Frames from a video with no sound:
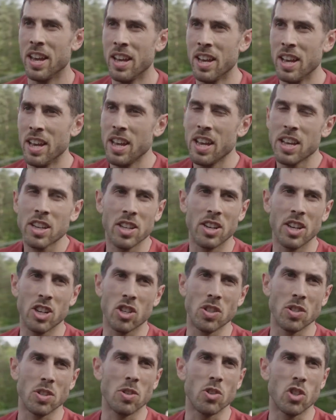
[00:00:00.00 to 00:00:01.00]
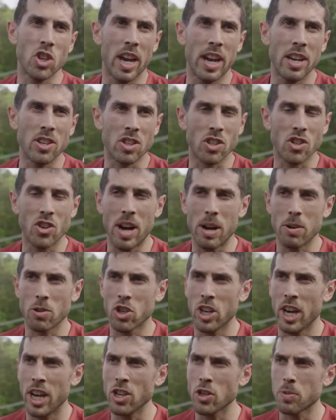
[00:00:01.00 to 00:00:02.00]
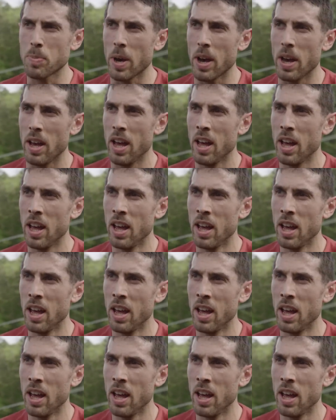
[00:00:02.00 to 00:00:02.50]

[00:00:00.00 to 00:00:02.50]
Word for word: Yeah. Conditions will change, the track will change, but